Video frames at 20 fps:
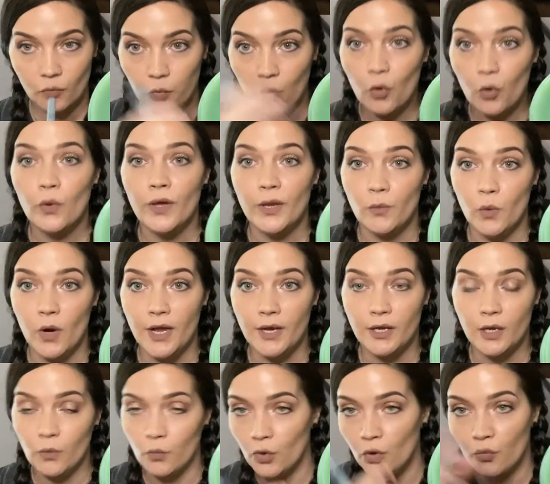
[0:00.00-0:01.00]
will win one
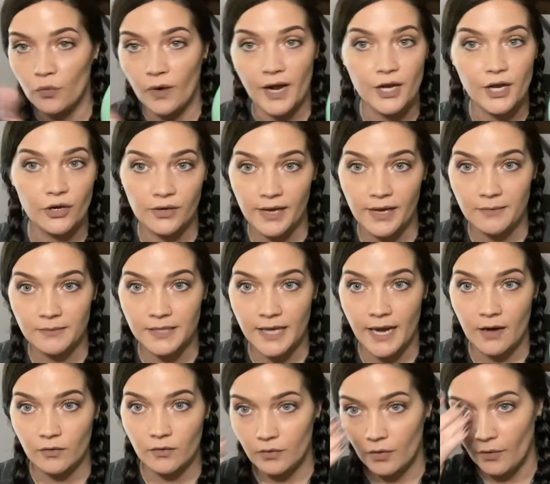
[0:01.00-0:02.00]
and we'll write your name
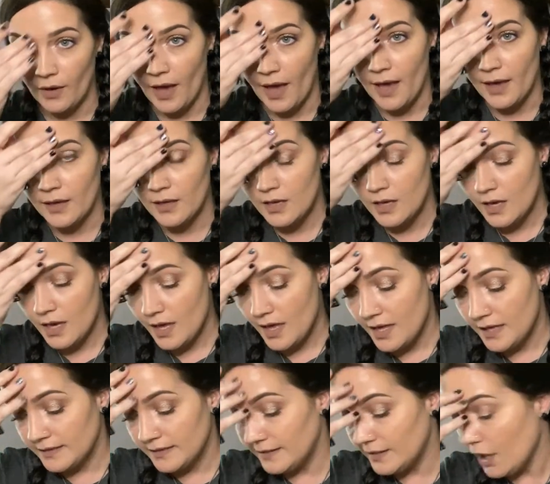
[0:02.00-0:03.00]
down, okay?
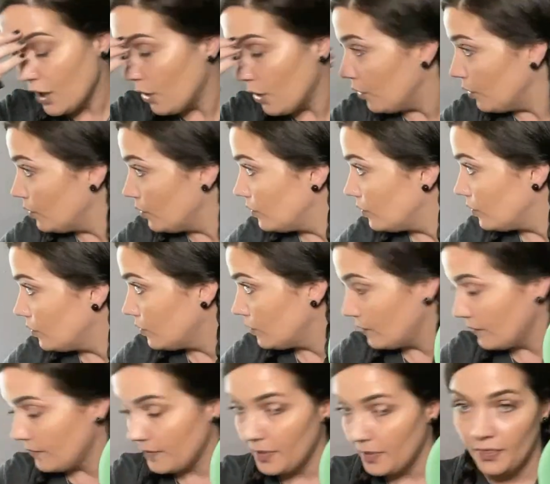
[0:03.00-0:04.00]
So
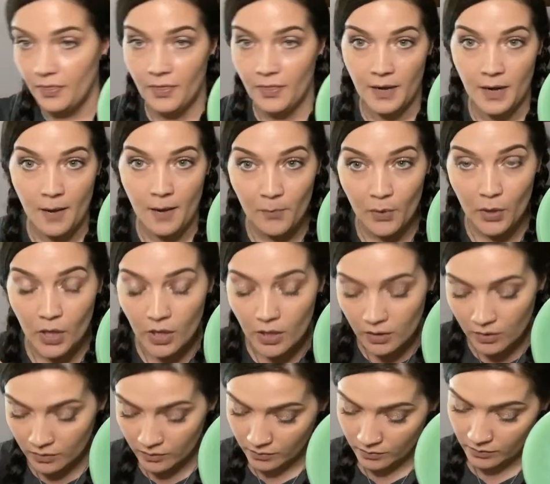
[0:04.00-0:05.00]
the
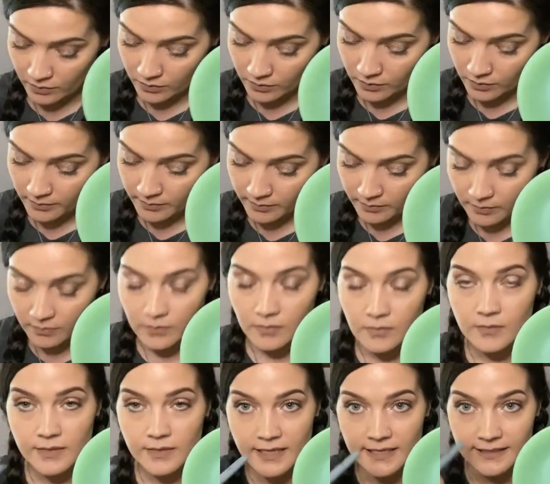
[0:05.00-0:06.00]
number
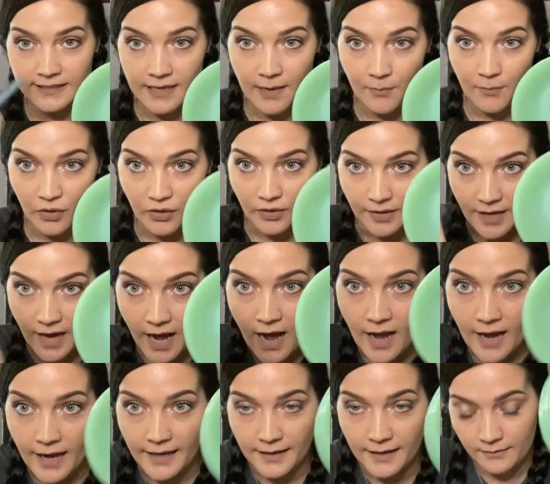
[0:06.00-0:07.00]
is number
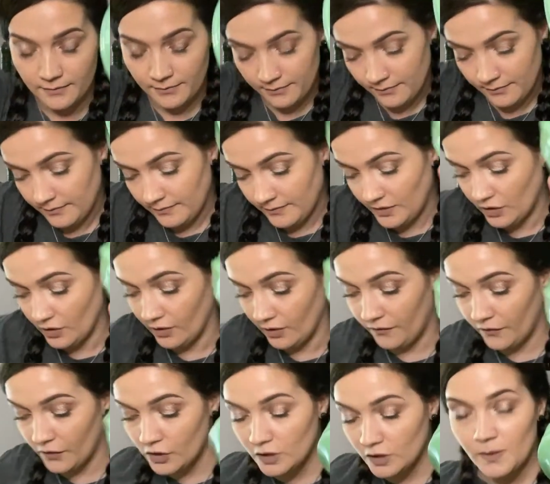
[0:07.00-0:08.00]
nine. So the
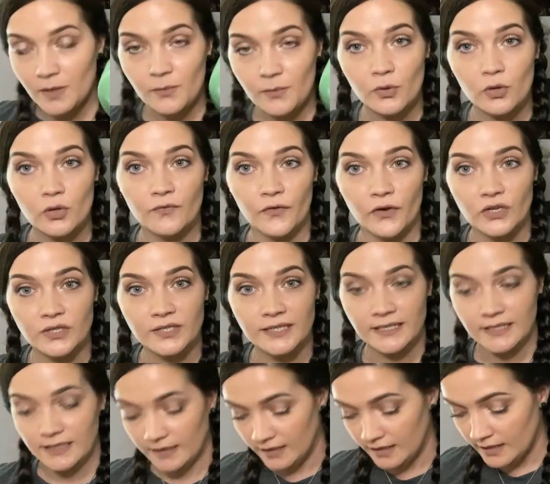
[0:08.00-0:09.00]
first people,
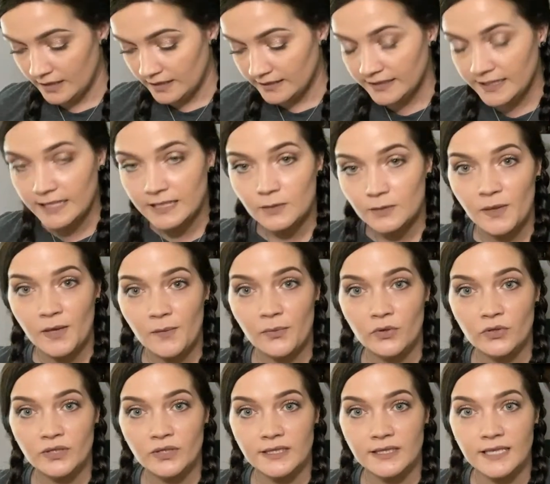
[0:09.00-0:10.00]
first six
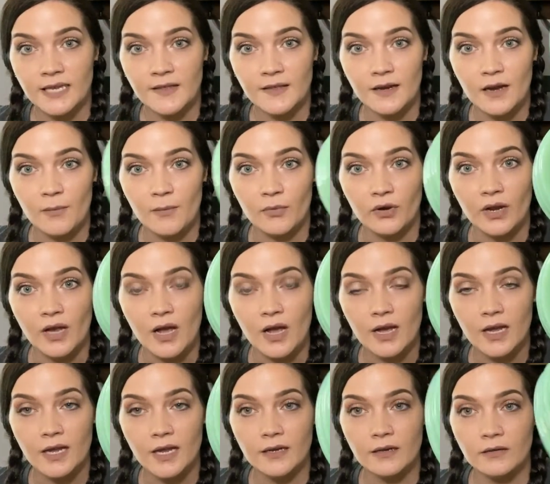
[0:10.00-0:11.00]
people to say the number
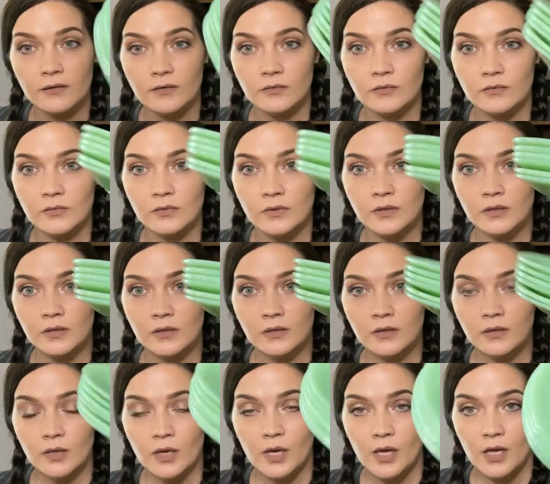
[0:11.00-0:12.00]
nine
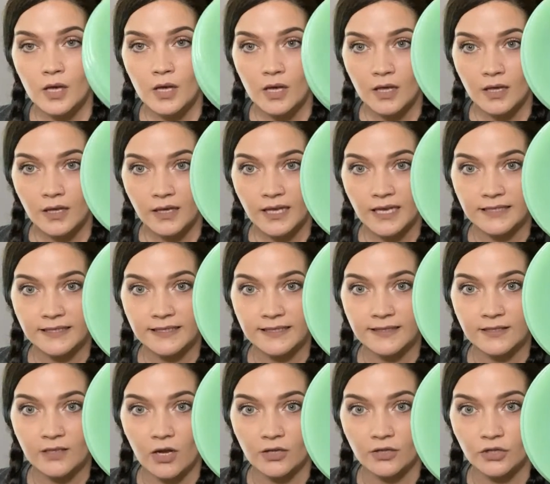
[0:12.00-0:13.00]
gets a
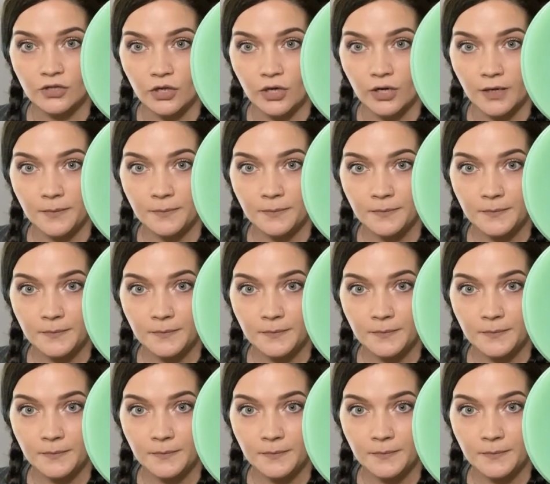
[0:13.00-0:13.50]
saucer.